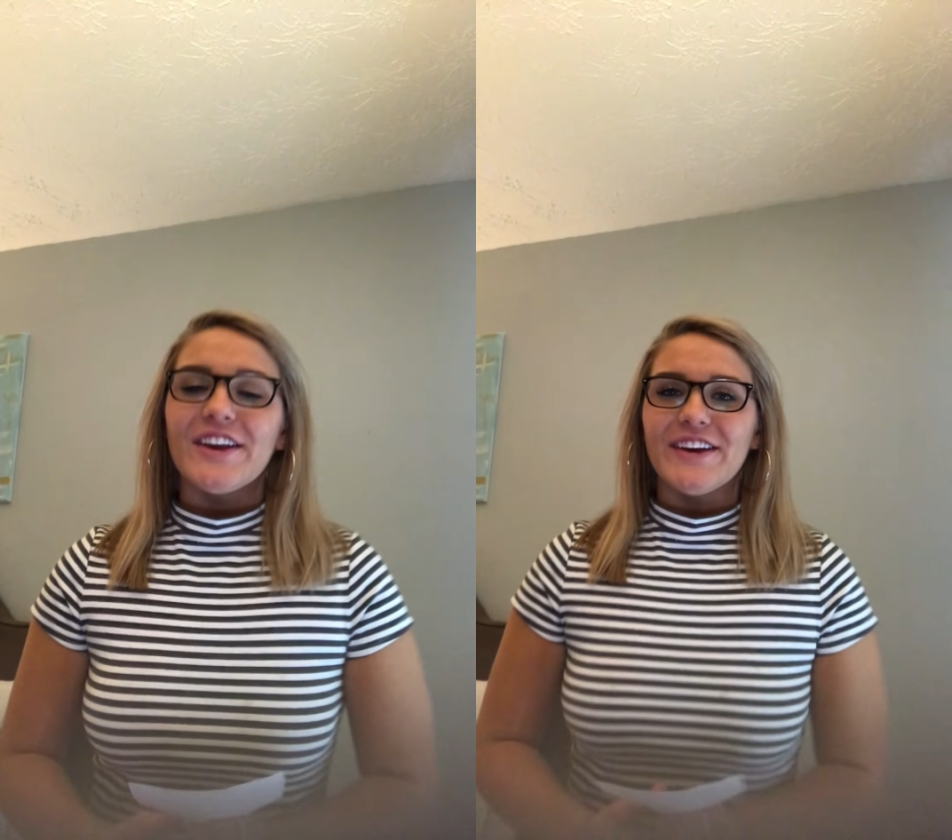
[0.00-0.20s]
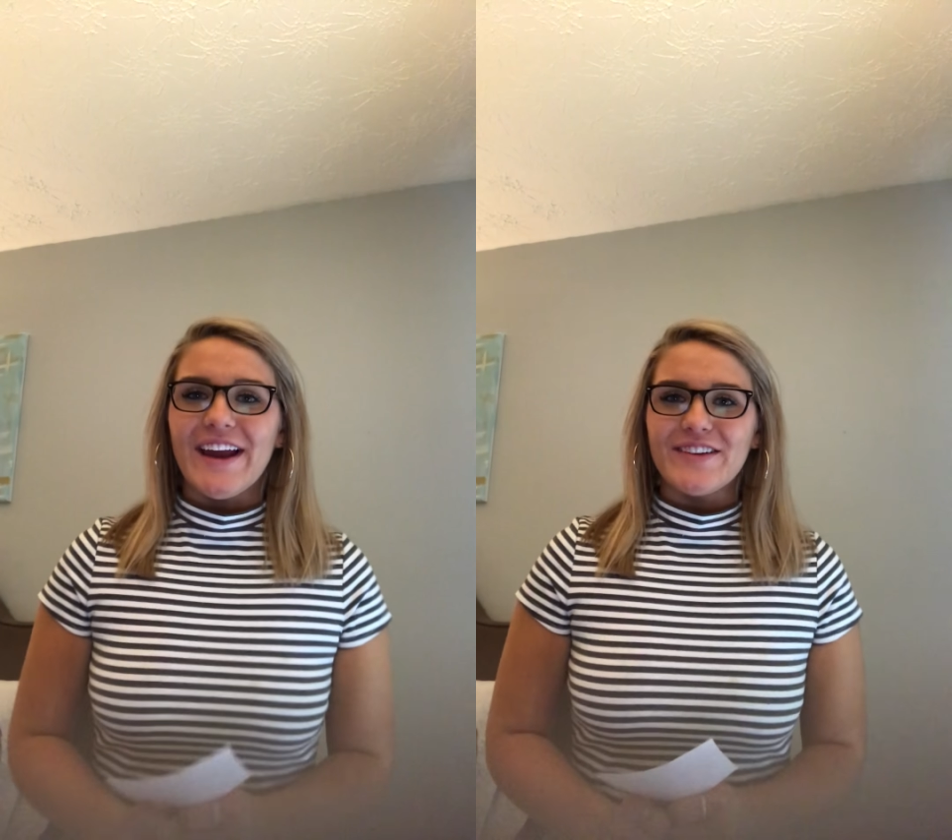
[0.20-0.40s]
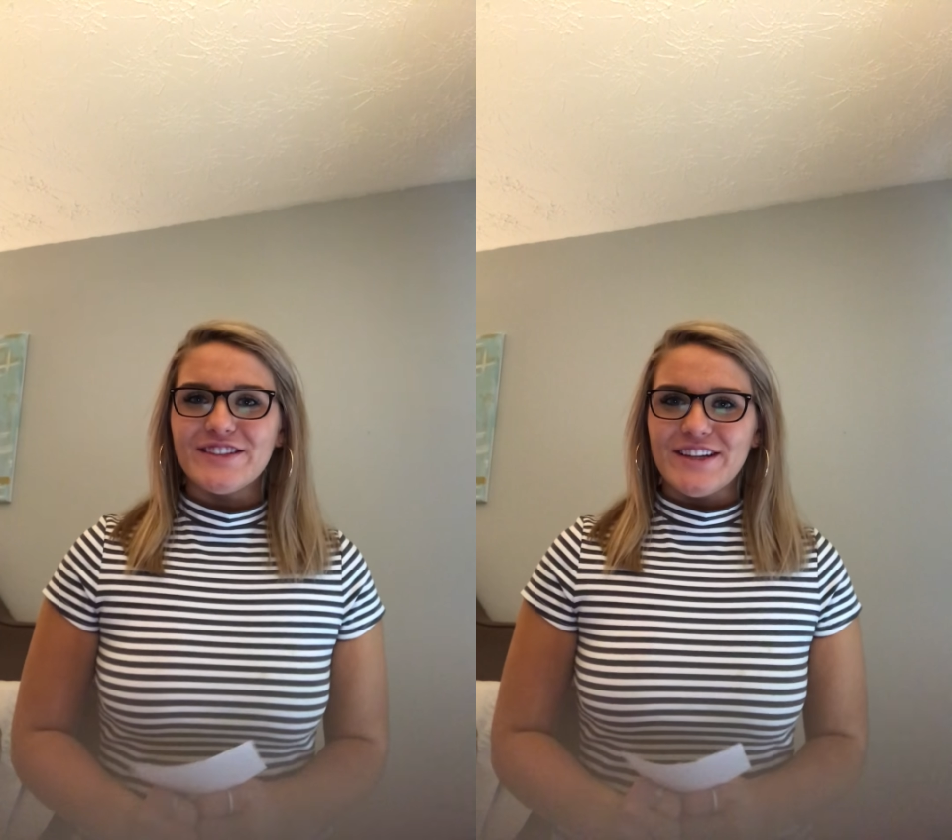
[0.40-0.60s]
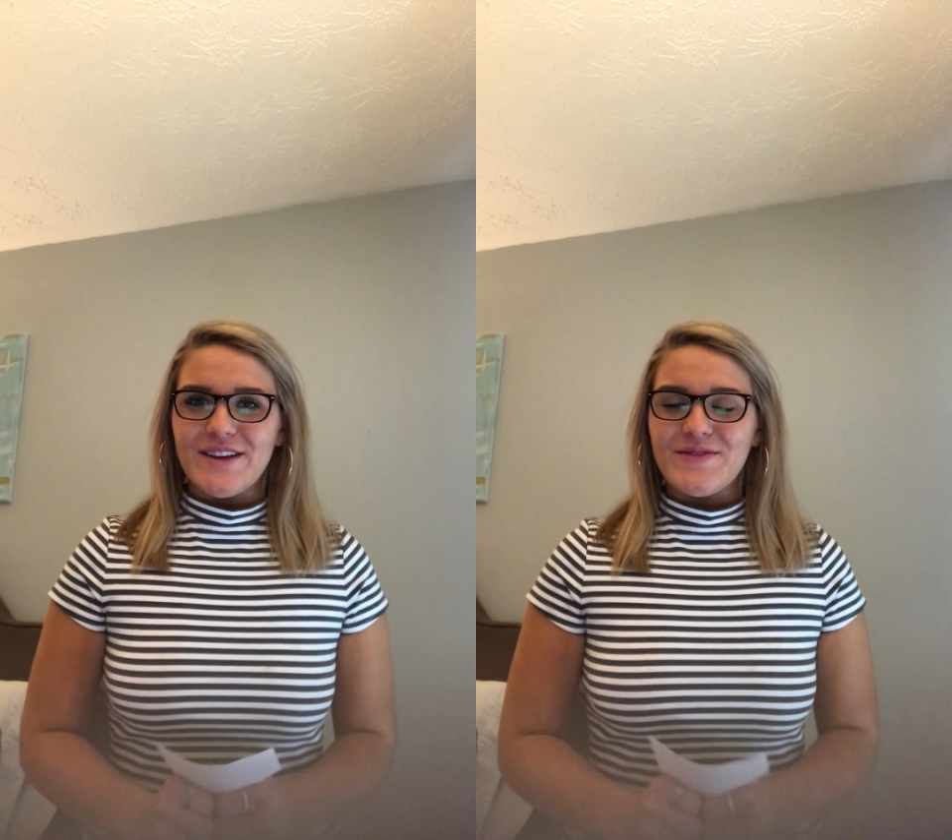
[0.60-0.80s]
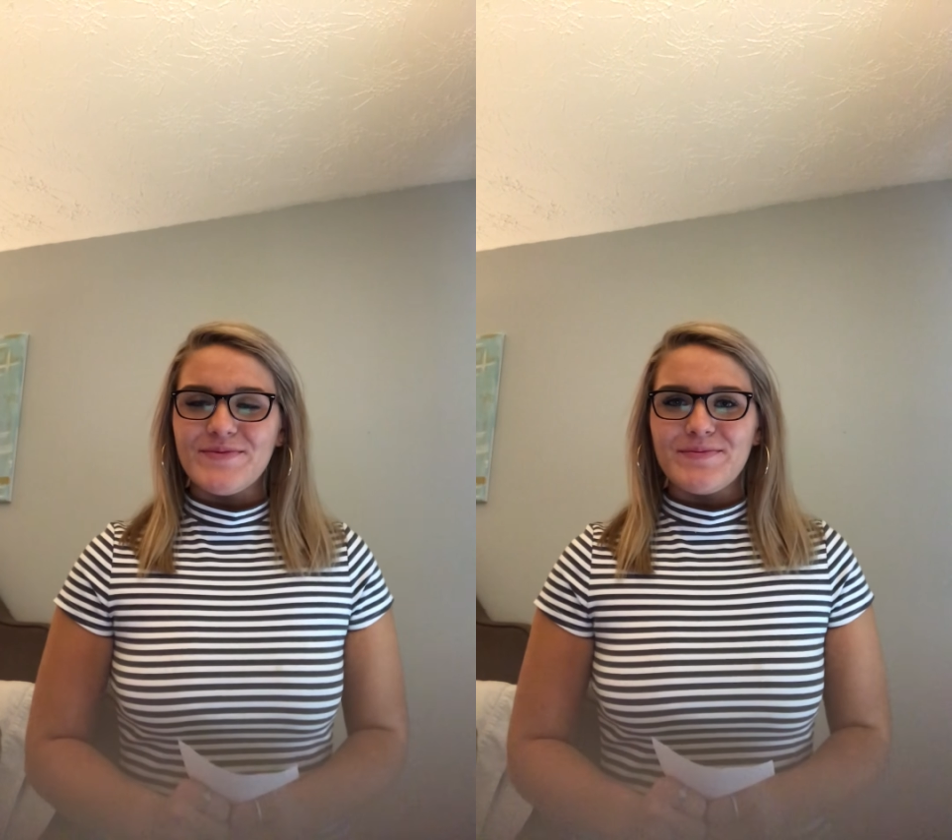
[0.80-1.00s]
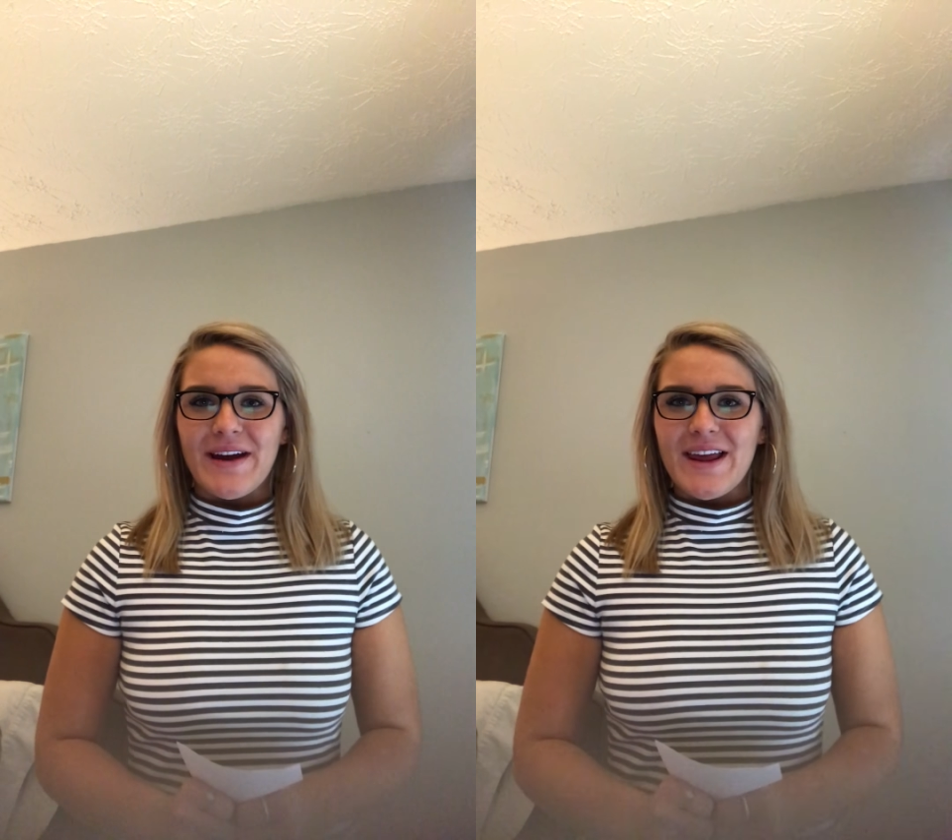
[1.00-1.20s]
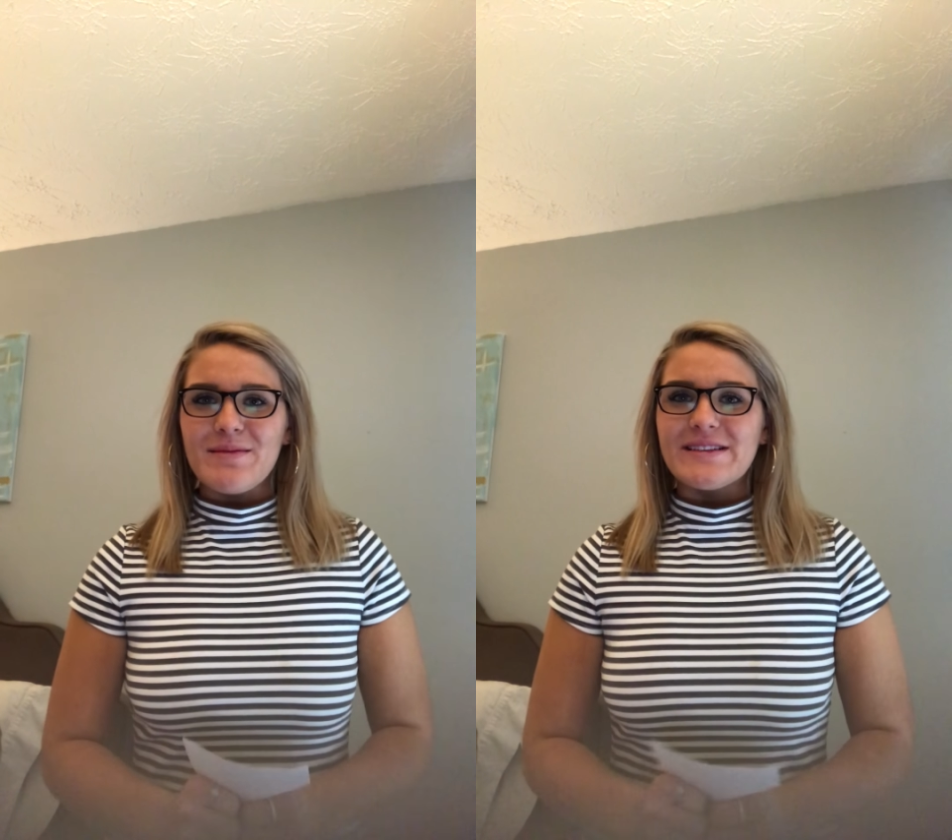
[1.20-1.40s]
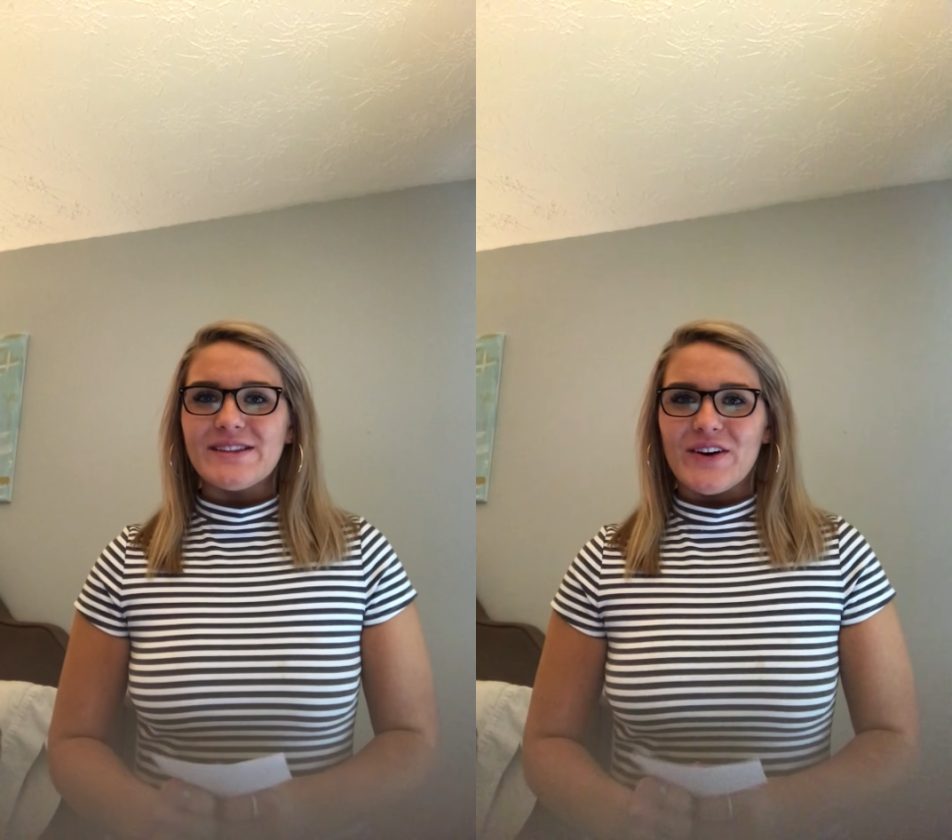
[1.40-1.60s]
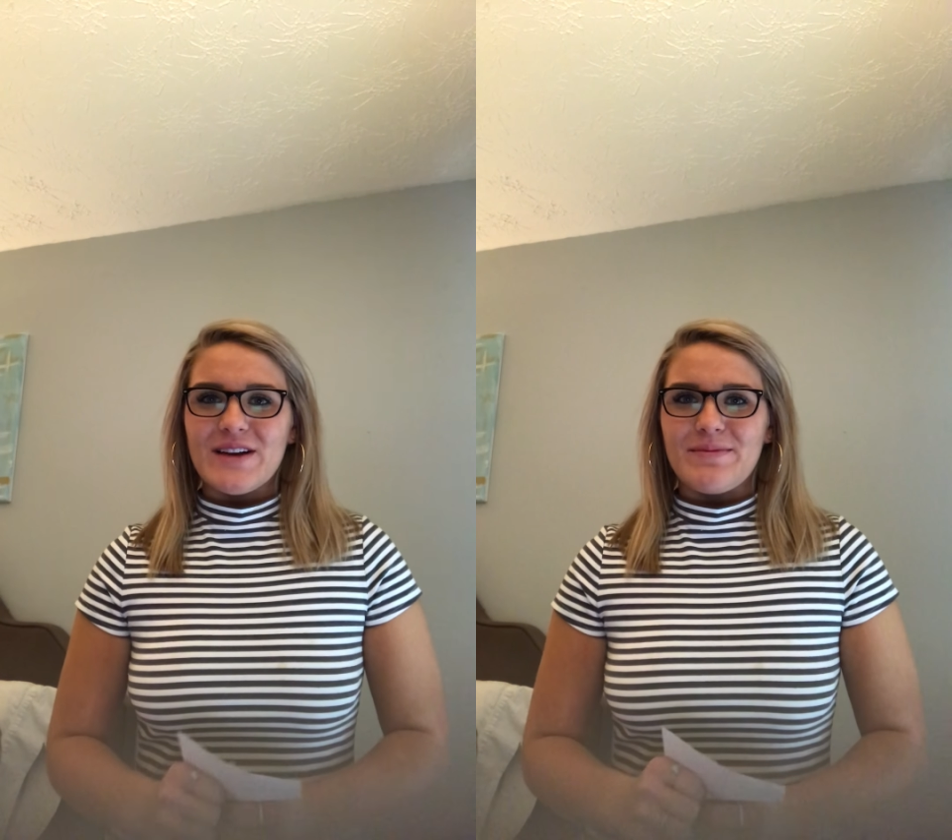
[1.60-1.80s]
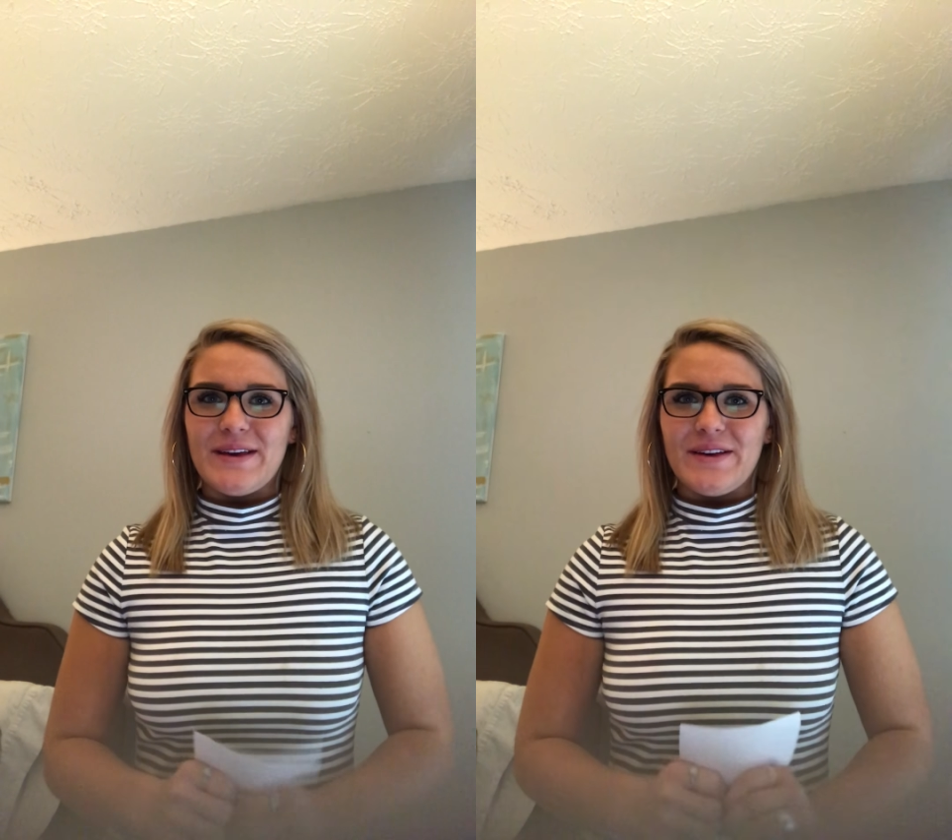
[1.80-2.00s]
Good afternoon. My name is
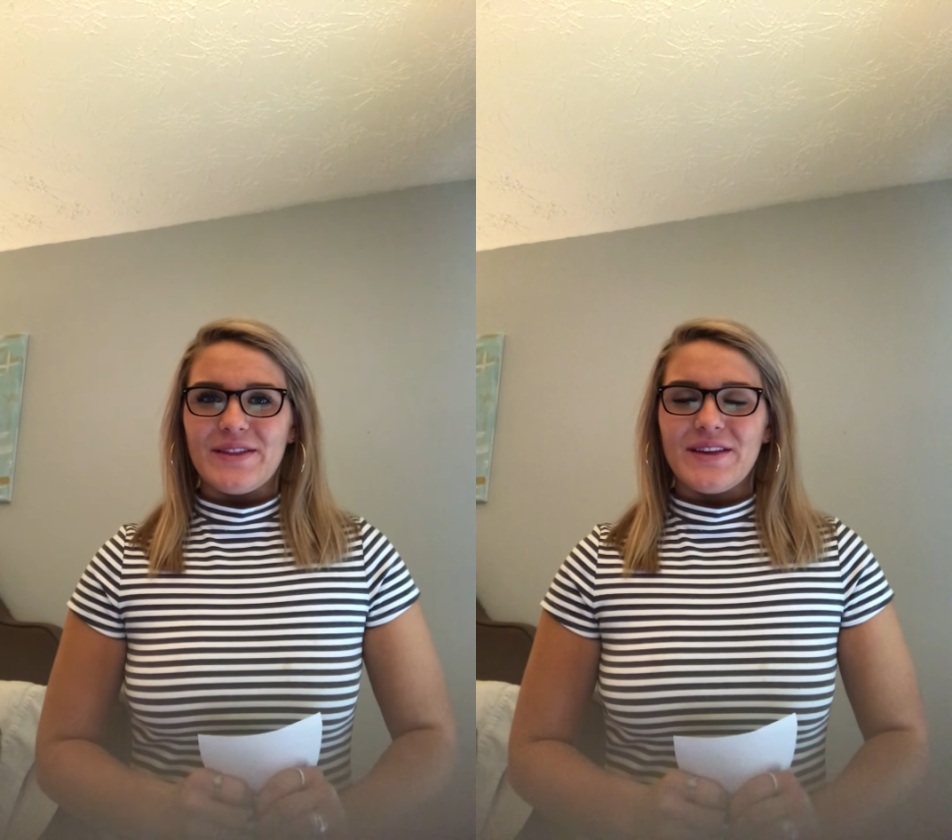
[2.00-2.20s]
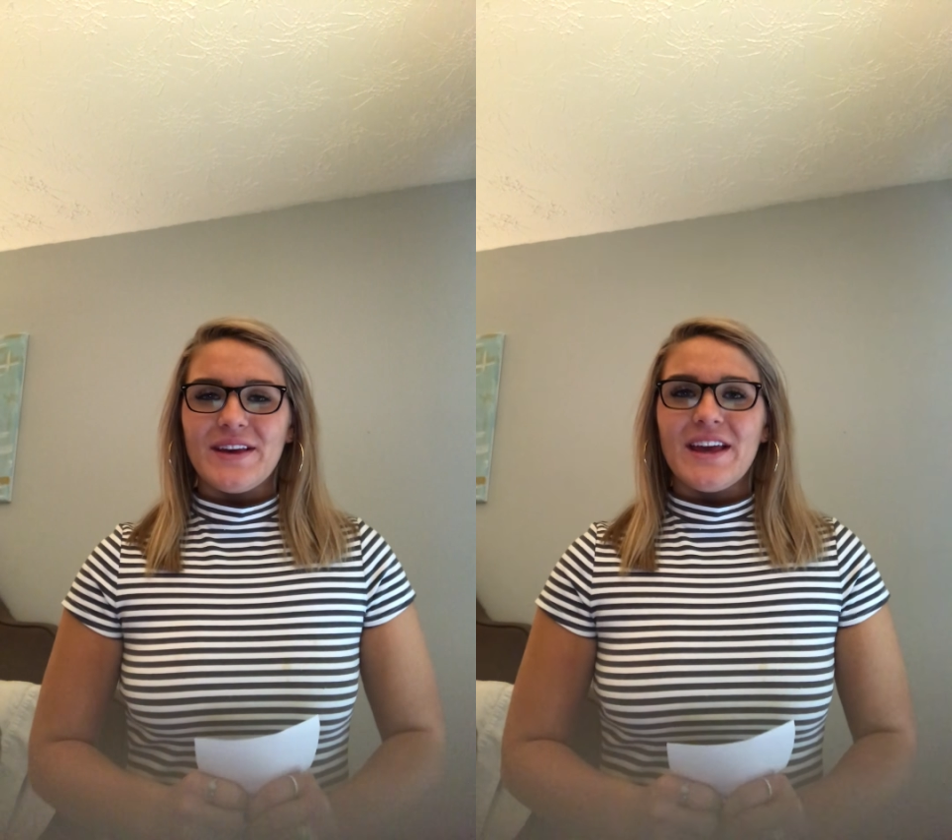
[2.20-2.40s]
Lauren Booth.